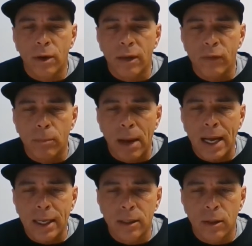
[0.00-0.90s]
If you buy
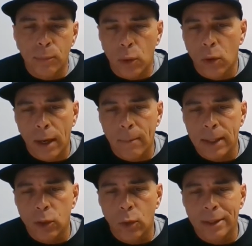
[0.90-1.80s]
into the program, I
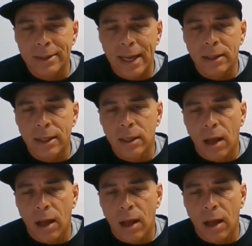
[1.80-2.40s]
do a daily